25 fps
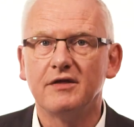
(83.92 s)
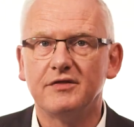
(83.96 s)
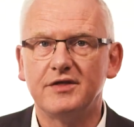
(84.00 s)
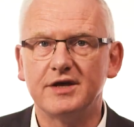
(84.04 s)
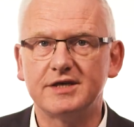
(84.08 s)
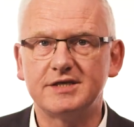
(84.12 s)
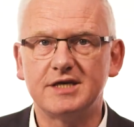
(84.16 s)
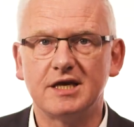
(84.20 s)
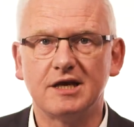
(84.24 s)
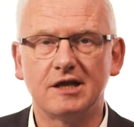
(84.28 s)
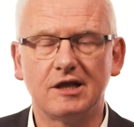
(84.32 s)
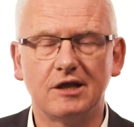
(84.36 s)

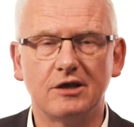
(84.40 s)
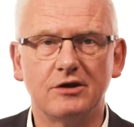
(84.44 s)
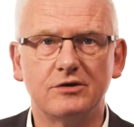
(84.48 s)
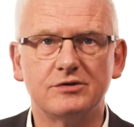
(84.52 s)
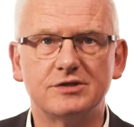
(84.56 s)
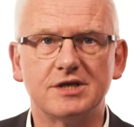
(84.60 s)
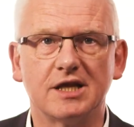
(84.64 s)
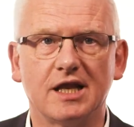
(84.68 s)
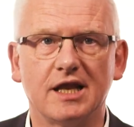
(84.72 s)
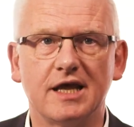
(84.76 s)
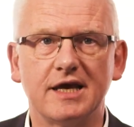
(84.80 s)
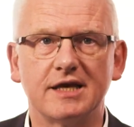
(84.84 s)
This
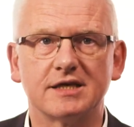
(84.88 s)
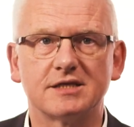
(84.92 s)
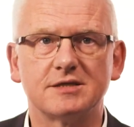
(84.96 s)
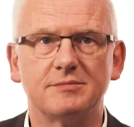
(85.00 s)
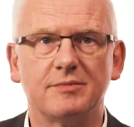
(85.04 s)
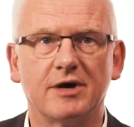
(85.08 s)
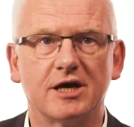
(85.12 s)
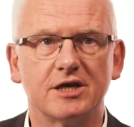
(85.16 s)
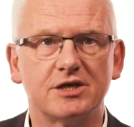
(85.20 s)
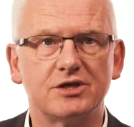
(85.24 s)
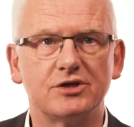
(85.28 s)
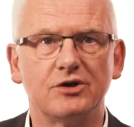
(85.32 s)
includes a link to
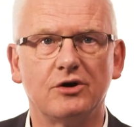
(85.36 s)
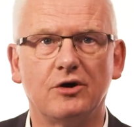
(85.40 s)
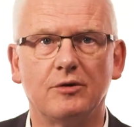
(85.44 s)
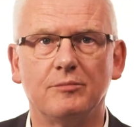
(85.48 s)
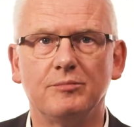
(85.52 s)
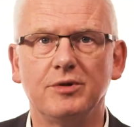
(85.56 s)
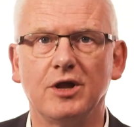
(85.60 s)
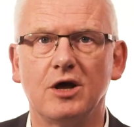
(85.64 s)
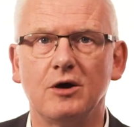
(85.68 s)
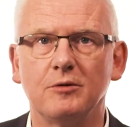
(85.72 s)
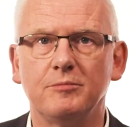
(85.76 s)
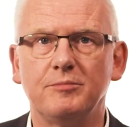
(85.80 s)
my short
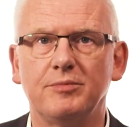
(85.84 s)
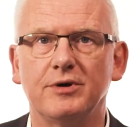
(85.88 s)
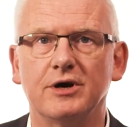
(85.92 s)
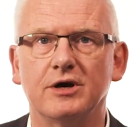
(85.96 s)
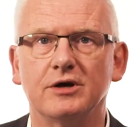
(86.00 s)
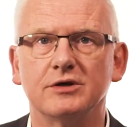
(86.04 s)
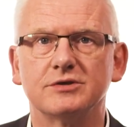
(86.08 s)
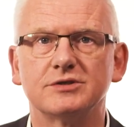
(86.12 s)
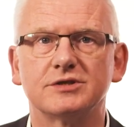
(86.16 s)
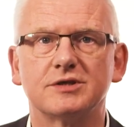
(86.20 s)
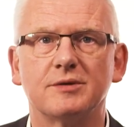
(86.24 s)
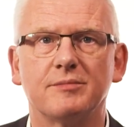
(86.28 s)
blog
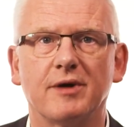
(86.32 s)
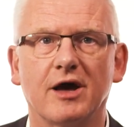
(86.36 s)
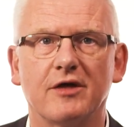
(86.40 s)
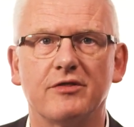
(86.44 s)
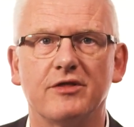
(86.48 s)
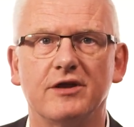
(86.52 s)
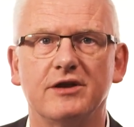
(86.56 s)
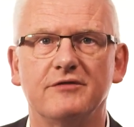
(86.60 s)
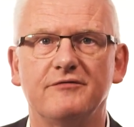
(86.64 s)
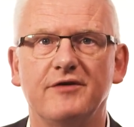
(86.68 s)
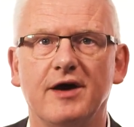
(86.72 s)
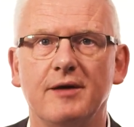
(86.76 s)
post about
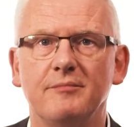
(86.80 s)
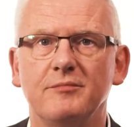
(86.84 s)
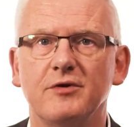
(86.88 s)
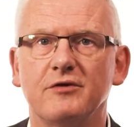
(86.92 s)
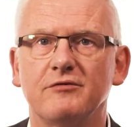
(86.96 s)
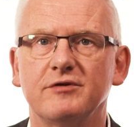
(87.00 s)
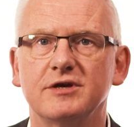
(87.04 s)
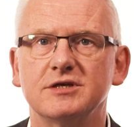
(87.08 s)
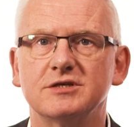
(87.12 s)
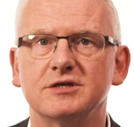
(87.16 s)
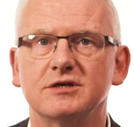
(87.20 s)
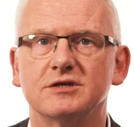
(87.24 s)
the November
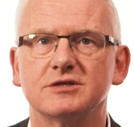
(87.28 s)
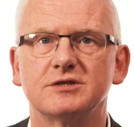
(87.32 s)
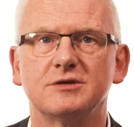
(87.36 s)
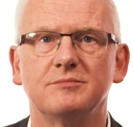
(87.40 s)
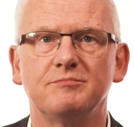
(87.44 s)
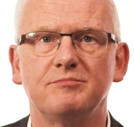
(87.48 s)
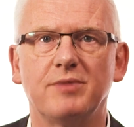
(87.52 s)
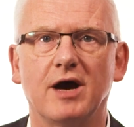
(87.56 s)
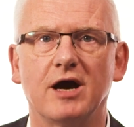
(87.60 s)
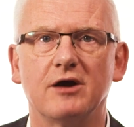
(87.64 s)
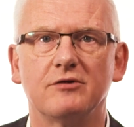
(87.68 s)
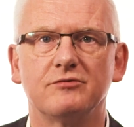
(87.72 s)
results
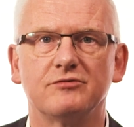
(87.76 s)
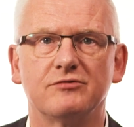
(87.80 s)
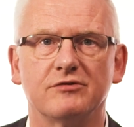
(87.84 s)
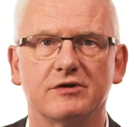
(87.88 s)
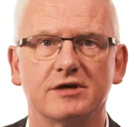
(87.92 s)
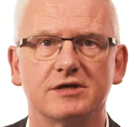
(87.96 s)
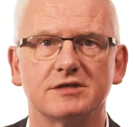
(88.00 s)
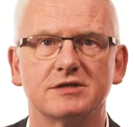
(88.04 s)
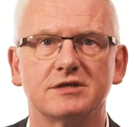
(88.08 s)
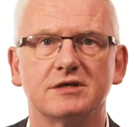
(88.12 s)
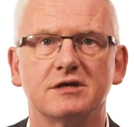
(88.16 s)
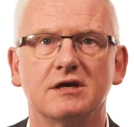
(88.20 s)
and
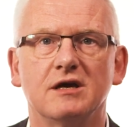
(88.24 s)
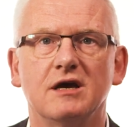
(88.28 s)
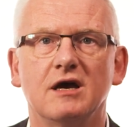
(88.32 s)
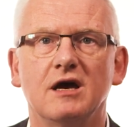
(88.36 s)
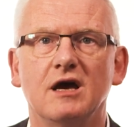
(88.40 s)
boundaries,